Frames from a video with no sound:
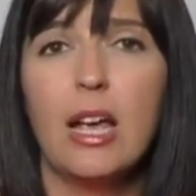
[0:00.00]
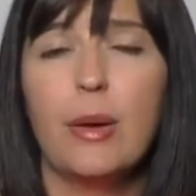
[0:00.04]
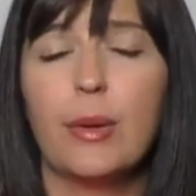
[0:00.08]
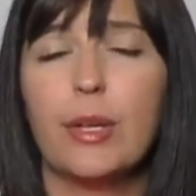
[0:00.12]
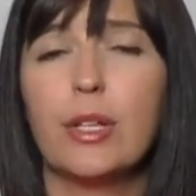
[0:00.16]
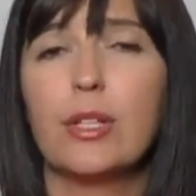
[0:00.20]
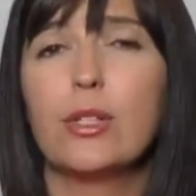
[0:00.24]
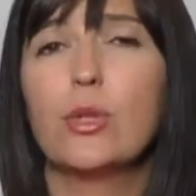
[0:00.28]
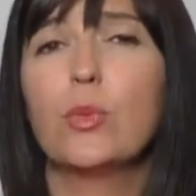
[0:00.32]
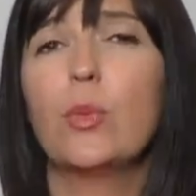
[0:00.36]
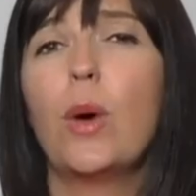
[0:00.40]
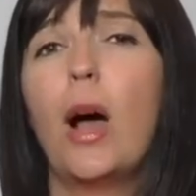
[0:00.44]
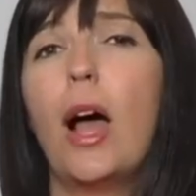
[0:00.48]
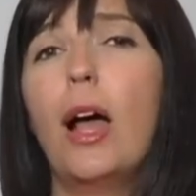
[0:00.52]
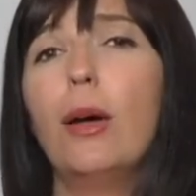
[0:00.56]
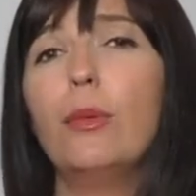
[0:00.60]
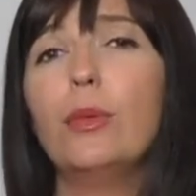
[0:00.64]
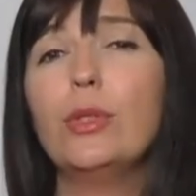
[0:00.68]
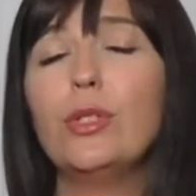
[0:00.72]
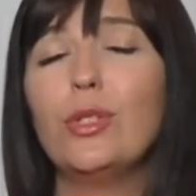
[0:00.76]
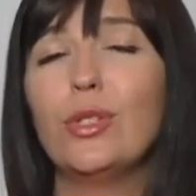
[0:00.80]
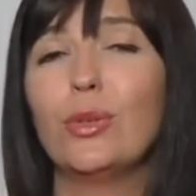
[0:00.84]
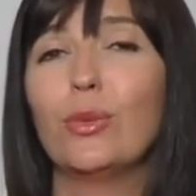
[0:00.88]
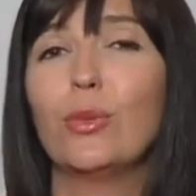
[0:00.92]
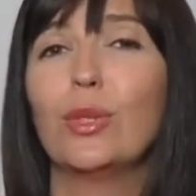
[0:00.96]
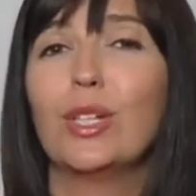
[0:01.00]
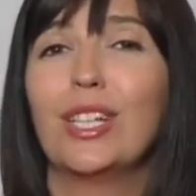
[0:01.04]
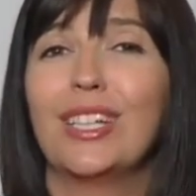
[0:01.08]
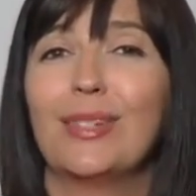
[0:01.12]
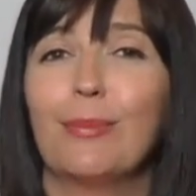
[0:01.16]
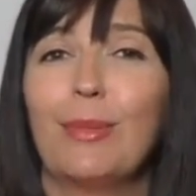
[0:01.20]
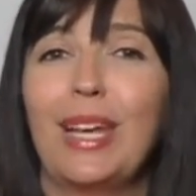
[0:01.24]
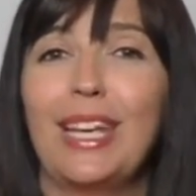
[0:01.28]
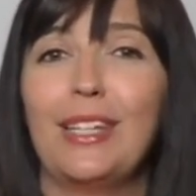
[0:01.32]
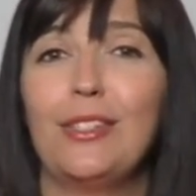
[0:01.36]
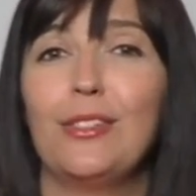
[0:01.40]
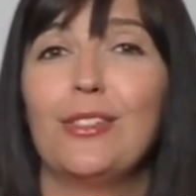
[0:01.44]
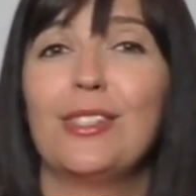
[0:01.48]
because why would you want to
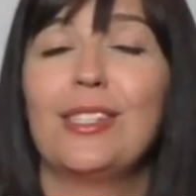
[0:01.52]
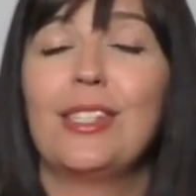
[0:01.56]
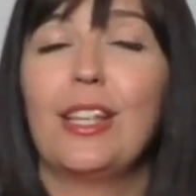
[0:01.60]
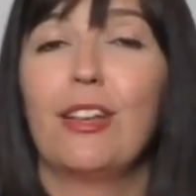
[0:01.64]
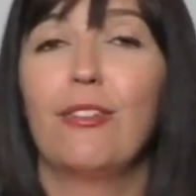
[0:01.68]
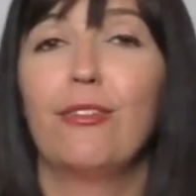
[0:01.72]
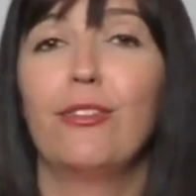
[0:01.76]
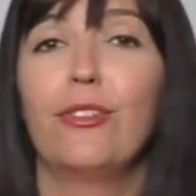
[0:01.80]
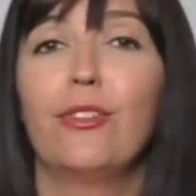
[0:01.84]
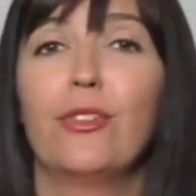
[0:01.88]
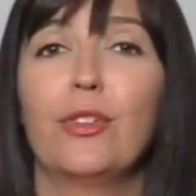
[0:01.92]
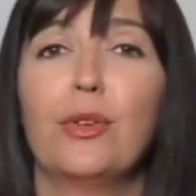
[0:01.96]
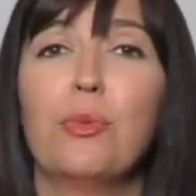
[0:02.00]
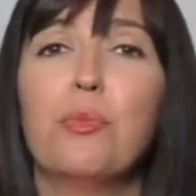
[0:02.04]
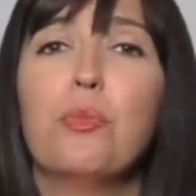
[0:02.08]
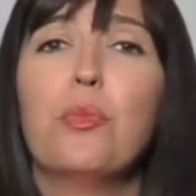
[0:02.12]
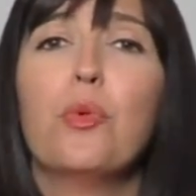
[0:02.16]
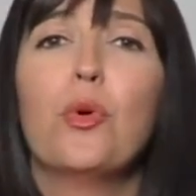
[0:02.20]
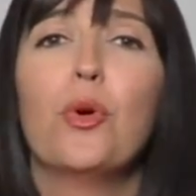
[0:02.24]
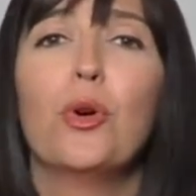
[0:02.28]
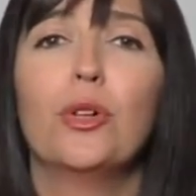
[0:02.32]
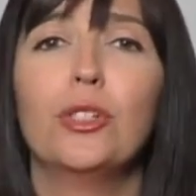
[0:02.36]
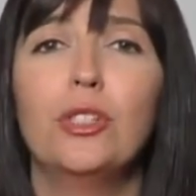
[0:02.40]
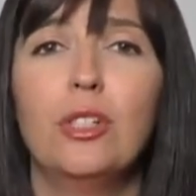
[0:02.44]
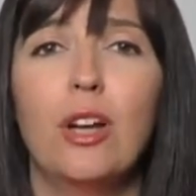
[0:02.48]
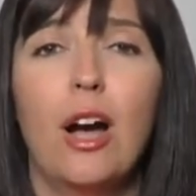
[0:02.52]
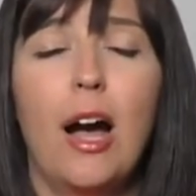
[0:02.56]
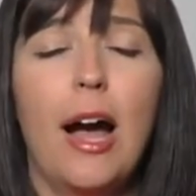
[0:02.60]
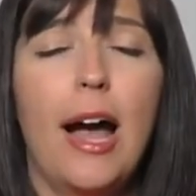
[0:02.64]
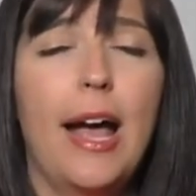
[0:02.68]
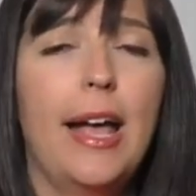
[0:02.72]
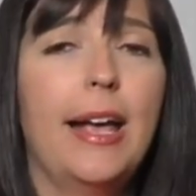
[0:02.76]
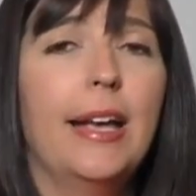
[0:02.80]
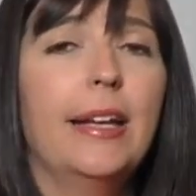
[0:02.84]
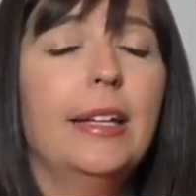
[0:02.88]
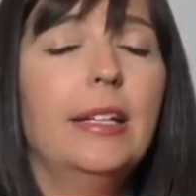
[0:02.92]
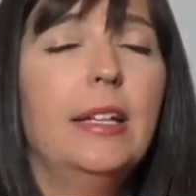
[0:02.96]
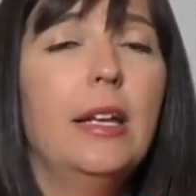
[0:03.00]
make yourself even more
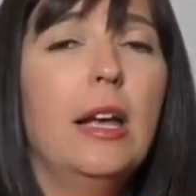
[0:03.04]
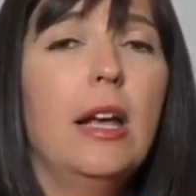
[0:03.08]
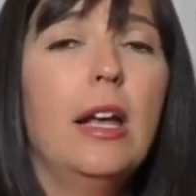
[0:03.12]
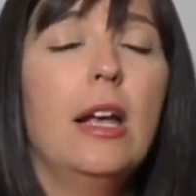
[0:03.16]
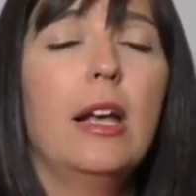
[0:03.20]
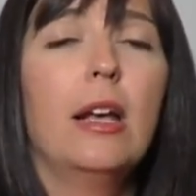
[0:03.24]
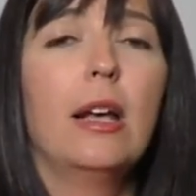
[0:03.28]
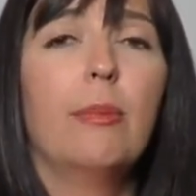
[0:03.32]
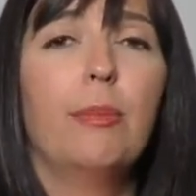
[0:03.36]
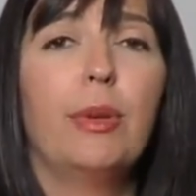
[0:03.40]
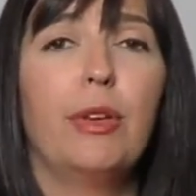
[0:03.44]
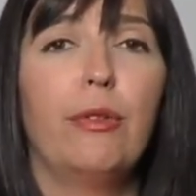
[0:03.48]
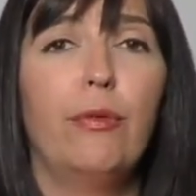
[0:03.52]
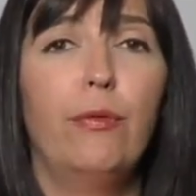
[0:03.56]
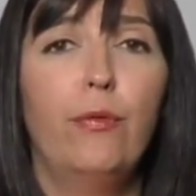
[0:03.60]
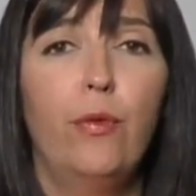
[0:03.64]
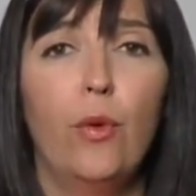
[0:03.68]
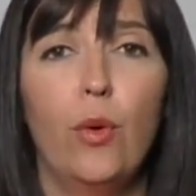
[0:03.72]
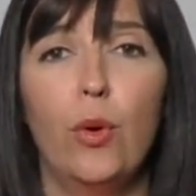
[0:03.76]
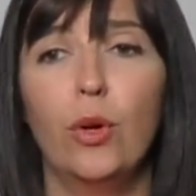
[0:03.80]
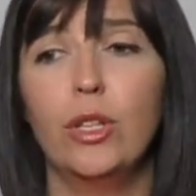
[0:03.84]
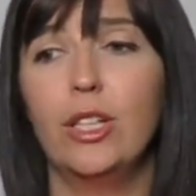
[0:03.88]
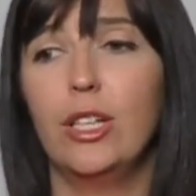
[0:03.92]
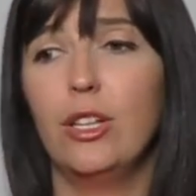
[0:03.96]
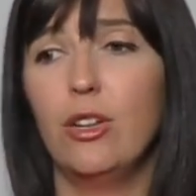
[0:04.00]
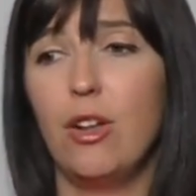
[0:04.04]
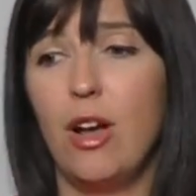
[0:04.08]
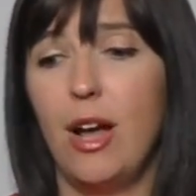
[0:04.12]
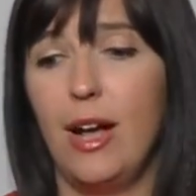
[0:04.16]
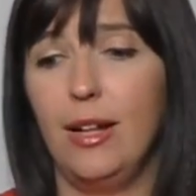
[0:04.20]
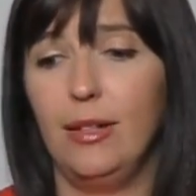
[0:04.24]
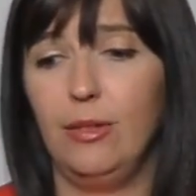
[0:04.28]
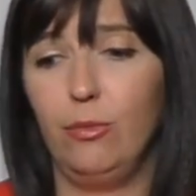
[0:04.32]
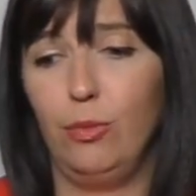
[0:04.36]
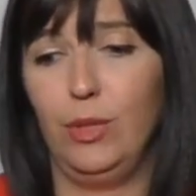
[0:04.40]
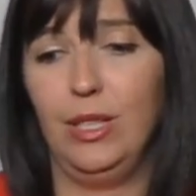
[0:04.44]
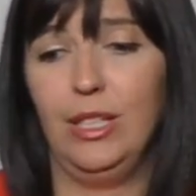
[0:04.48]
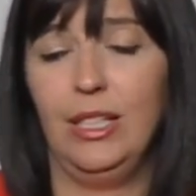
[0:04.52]
tired before the
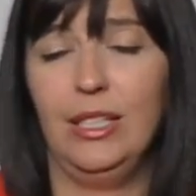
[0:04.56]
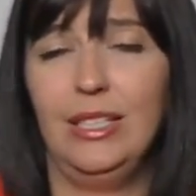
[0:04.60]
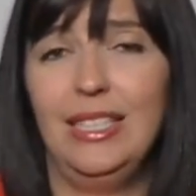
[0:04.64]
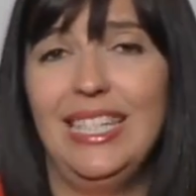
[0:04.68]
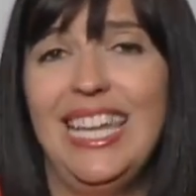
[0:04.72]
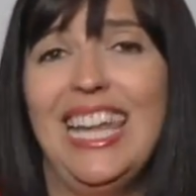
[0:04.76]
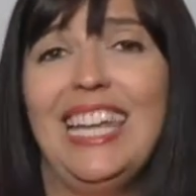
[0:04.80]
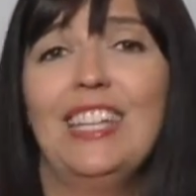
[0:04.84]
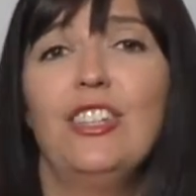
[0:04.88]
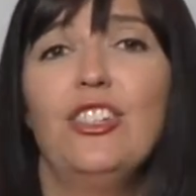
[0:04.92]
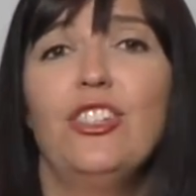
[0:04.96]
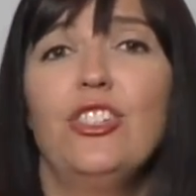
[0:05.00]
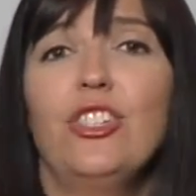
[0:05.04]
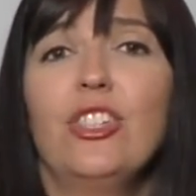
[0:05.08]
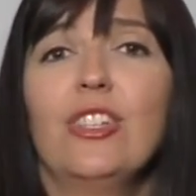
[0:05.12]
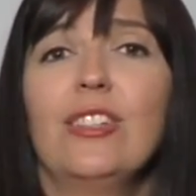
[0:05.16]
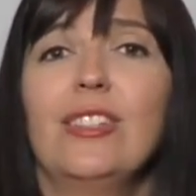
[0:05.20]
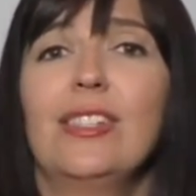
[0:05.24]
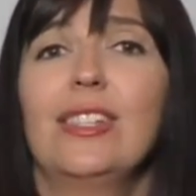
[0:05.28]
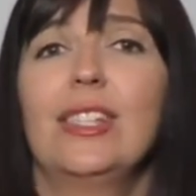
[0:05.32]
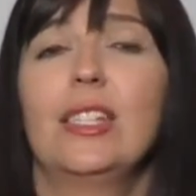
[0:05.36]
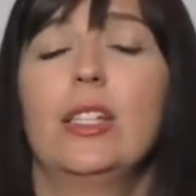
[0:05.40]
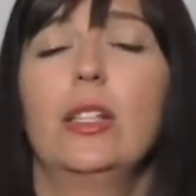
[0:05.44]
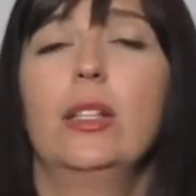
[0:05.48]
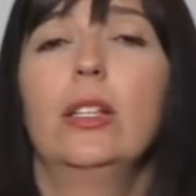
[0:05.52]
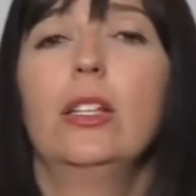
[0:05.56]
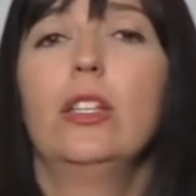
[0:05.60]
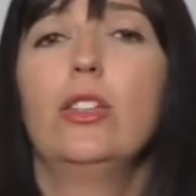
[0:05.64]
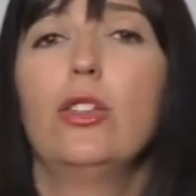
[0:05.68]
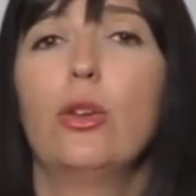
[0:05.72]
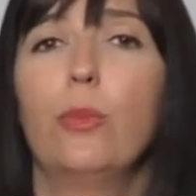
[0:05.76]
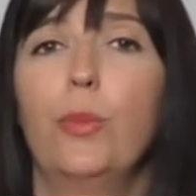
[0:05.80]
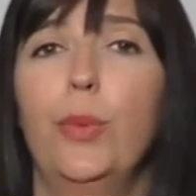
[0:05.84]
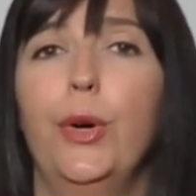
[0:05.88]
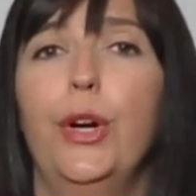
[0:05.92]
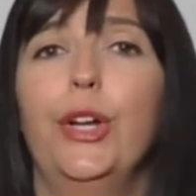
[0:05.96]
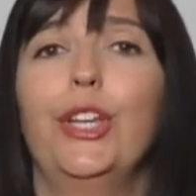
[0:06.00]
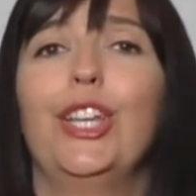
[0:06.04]
night when the tension's still in
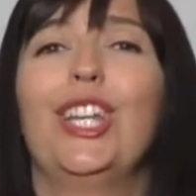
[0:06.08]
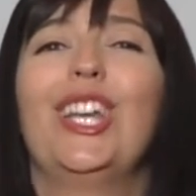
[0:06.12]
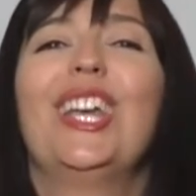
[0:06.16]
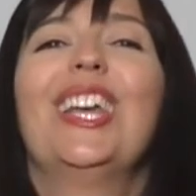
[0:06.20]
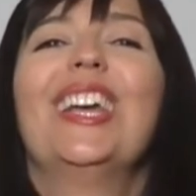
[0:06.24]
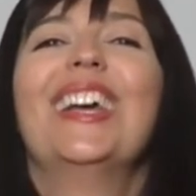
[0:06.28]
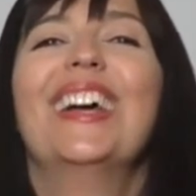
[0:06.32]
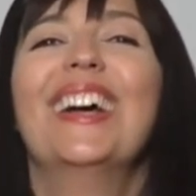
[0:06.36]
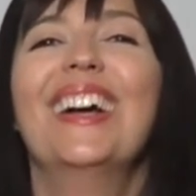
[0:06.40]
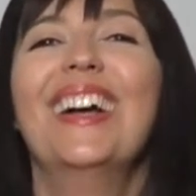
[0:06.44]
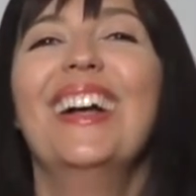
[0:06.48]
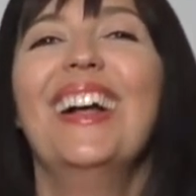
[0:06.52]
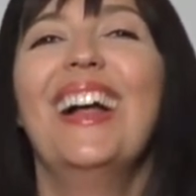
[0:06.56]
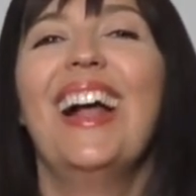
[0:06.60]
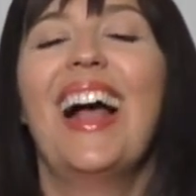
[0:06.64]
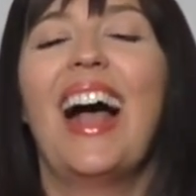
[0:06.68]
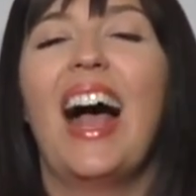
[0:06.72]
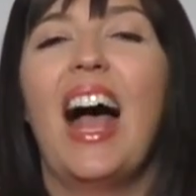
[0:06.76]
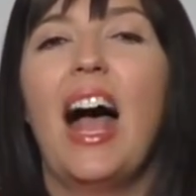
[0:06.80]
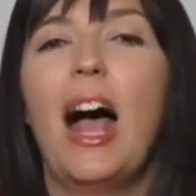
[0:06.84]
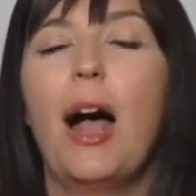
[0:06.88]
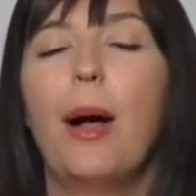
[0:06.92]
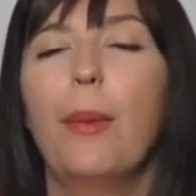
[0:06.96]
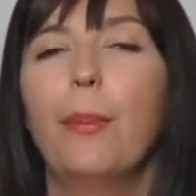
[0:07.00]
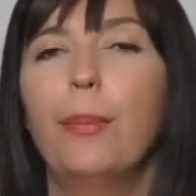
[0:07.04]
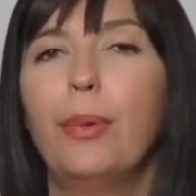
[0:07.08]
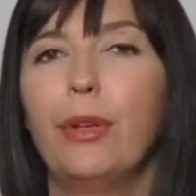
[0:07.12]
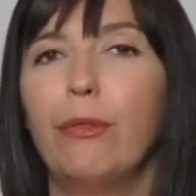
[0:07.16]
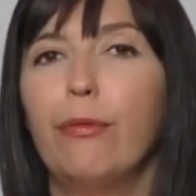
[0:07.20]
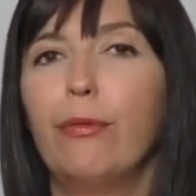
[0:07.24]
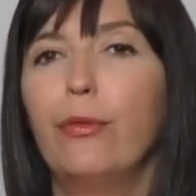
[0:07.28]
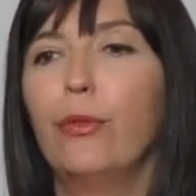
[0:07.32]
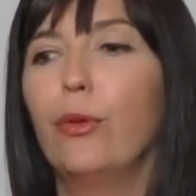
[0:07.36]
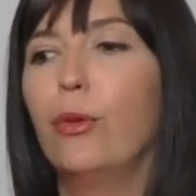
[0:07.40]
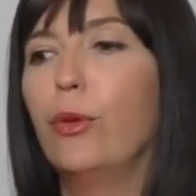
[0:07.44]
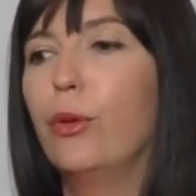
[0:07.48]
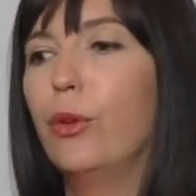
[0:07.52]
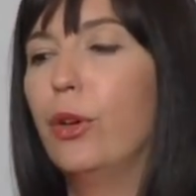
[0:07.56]
your body
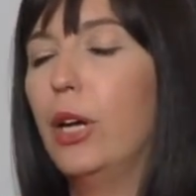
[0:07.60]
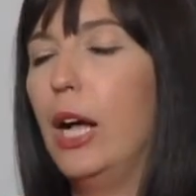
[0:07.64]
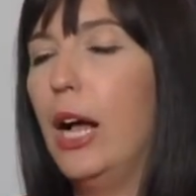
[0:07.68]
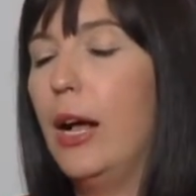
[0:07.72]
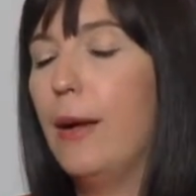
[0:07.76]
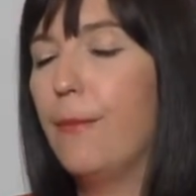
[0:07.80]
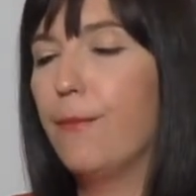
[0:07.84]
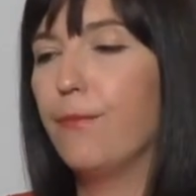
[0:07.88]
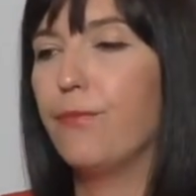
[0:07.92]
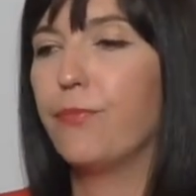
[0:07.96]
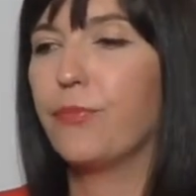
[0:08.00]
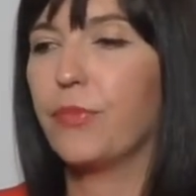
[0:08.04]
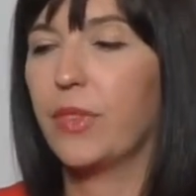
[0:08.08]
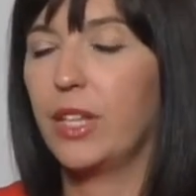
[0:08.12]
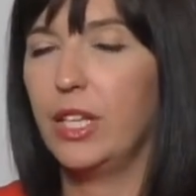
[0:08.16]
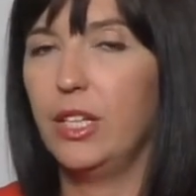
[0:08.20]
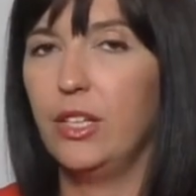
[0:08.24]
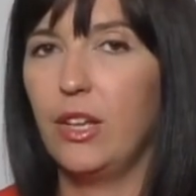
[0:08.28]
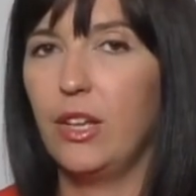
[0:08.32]
before having